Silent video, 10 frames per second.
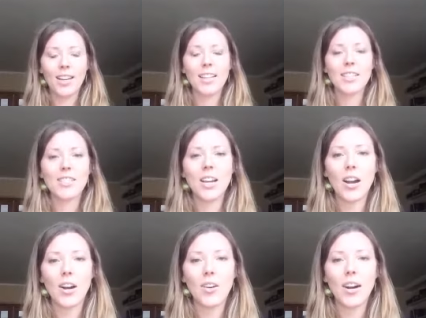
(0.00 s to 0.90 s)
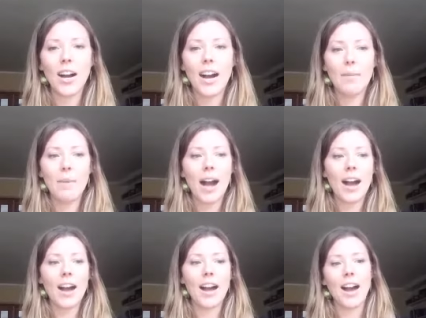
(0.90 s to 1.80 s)
So, um,
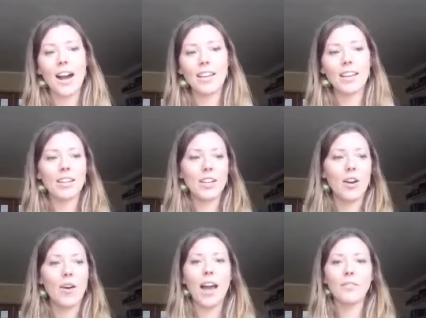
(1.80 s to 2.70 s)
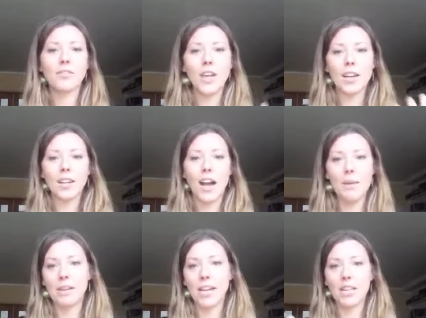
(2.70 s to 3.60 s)
you know, I've done
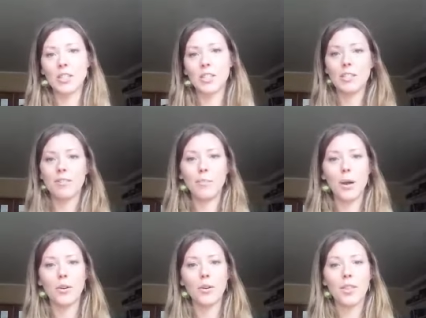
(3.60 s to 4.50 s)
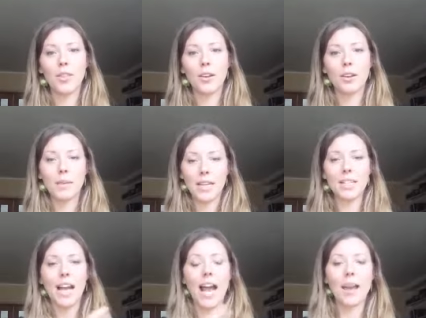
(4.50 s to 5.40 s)
combinations of both because
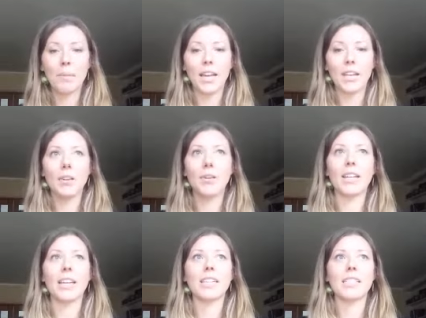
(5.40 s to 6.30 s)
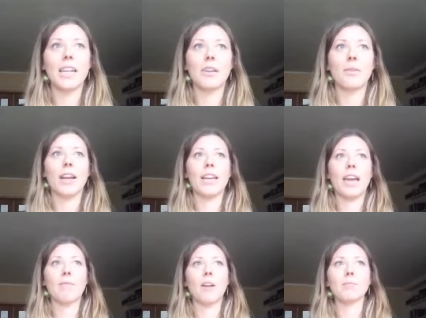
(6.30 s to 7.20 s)
I'm like you, I like seeing where I
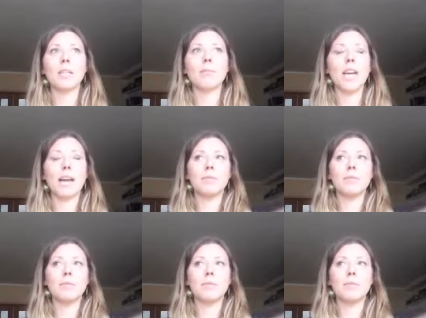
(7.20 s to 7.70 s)
came from. Sometimes,